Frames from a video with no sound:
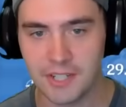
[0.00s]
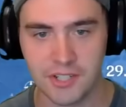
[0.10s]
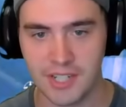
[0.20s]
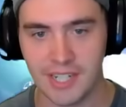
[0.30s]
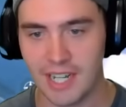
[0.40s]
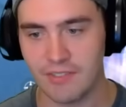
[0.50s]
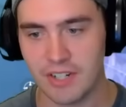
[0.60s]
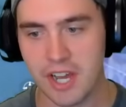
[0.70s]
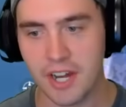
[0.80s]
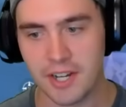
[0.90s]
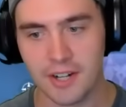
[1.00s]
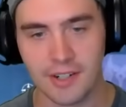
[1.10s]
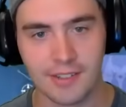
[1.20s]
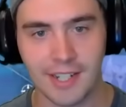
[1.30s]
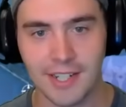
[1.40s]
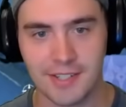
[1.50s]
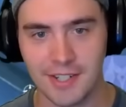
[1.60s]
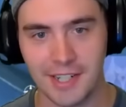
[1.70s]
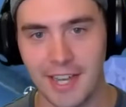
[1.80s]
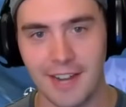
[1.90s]
just gonna get even nuttier. Like it's
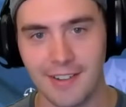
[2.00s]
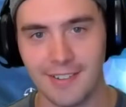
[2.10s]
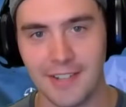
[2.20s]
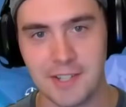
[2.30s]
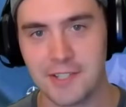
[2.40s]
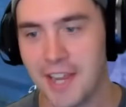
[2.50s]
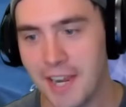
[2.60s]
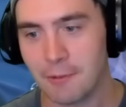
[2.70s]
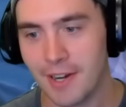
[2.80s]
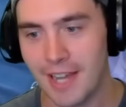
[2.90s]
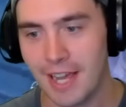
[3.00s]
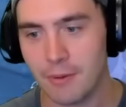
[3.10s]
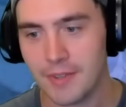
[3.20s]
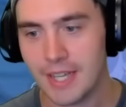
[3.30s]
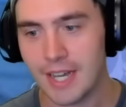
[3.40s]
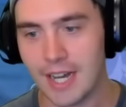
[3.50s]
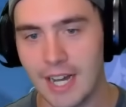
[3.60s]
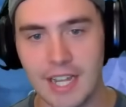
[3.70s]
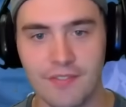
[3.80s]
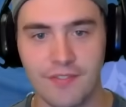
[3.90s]
gonna get insane right now.
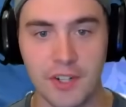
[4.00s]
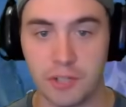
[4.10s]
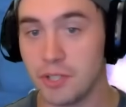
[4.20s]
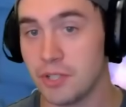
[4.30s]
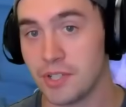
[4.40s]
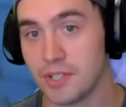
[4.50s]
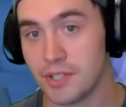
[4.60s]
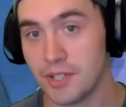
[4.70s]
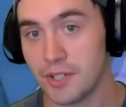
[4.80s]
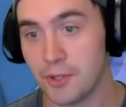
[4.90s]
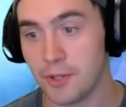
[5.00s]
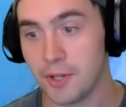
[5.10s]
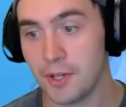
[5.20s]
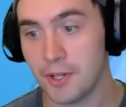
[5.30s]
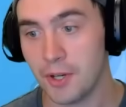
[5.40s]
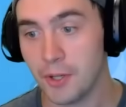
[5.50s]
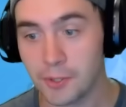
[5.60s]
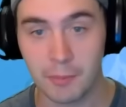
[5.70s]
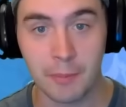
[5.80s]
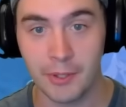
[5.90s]
Uh, if Fischl uses her
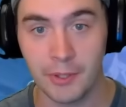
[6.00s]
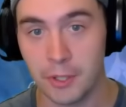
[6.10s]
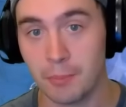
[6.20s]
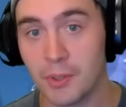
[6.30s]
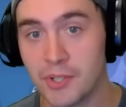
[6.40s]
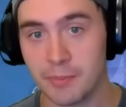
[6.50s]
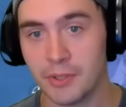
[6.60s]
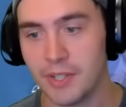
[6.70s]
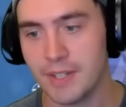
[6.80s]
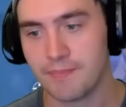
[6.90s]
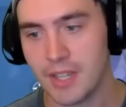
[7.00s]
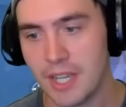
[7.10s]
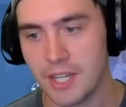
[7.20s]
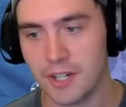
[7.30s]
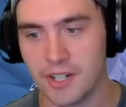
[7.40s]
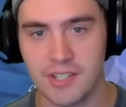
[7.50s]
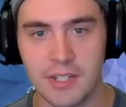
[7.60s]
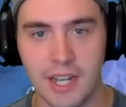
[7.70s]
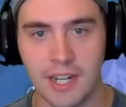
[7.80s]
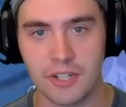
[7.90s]
ultimate ability or burst ability, you're gonna
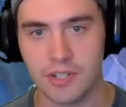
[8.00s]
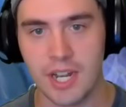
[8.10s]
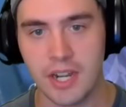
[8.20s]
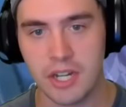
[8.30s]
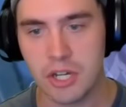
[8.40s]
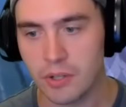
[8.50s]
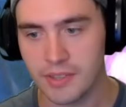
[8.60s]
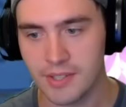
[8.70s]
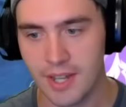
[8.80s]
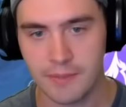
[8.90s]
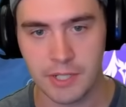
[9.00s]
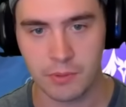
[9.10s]
see I can just kind of nuke the enemies